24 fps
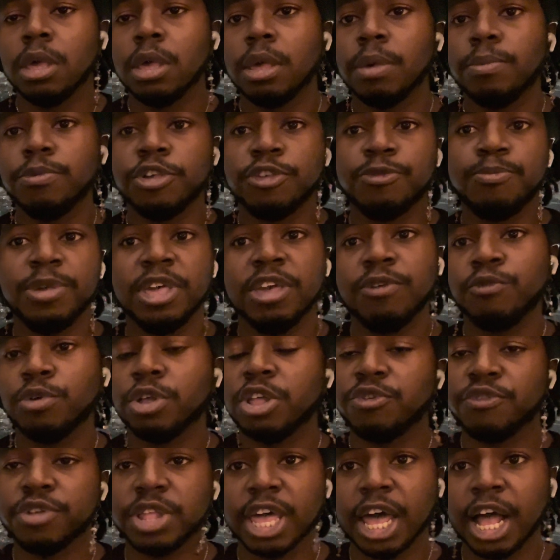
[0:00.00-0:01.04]
I'm just being
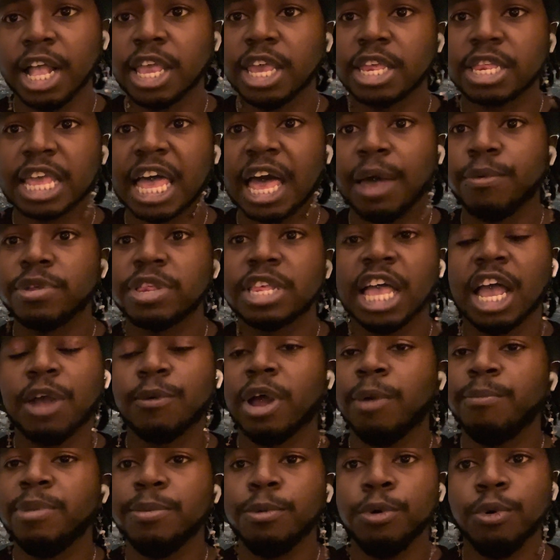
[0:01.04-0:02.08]
really, really honest. I was not
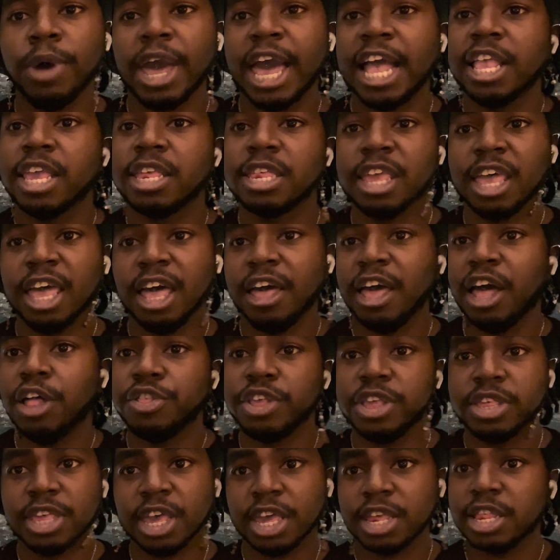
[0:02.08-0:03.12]
around people who had a
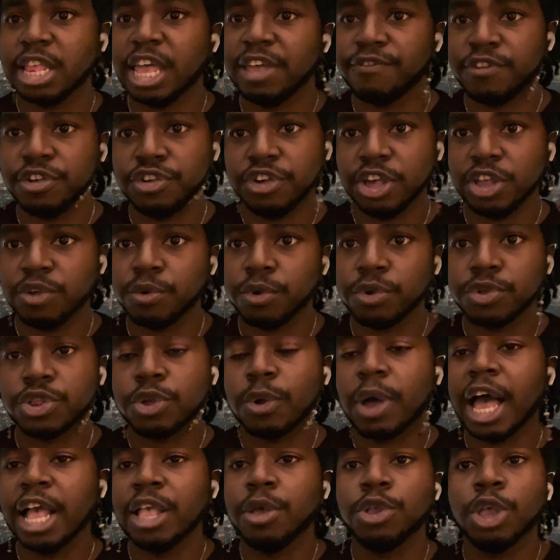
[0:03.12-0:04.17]
healthy sex life in general, so
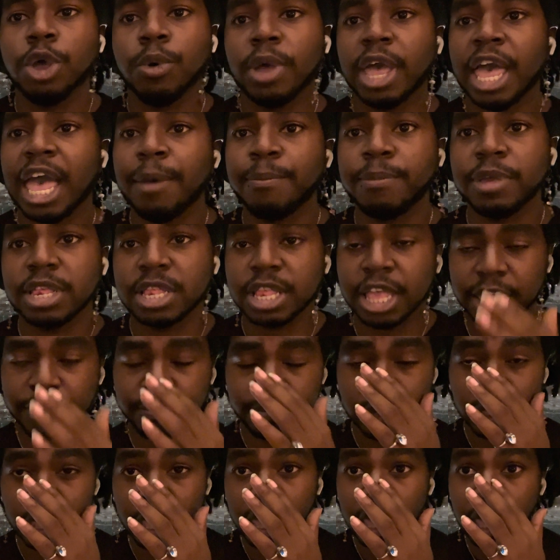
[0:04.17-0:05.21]
I don't know what happens. Like,
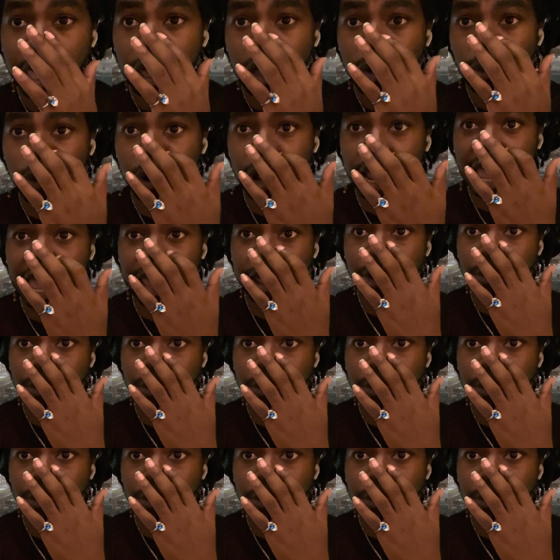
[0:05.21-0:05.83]
where I